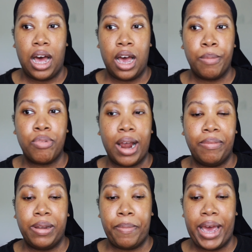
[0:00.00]

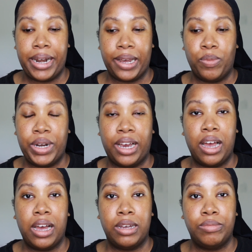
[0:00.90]
unproblematic when it
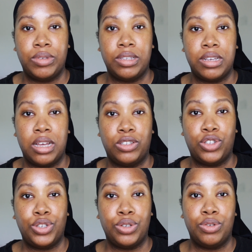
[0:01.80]
comes
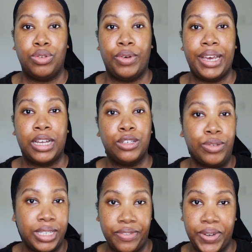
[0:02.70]
to
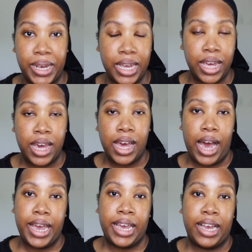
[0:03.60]
inclusivity
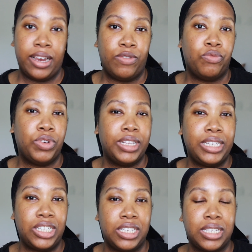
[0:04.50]
and
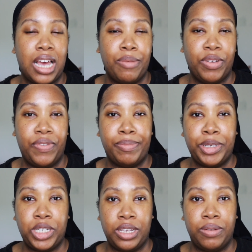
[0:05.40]
really just coming from a
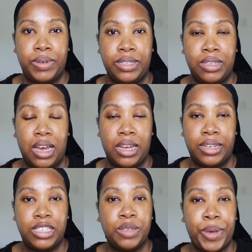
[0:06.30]
genuine
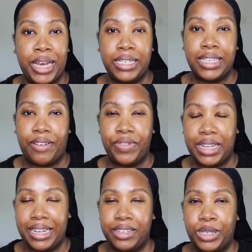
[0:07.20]
space. I feel
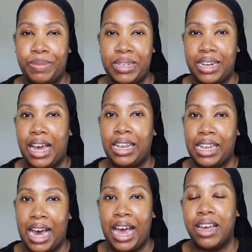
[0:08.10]
like there's been a
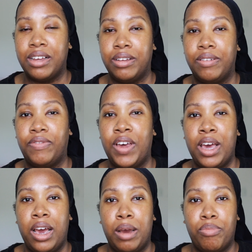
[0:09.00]
lot of
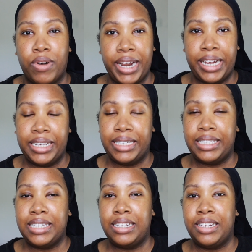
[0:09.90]

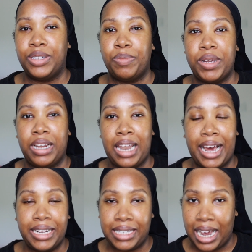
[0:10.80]
brands and there's been a
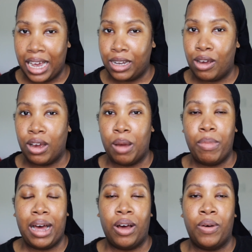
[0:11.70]
lot of dialogue
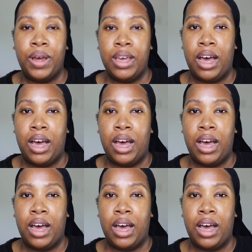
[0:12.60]
about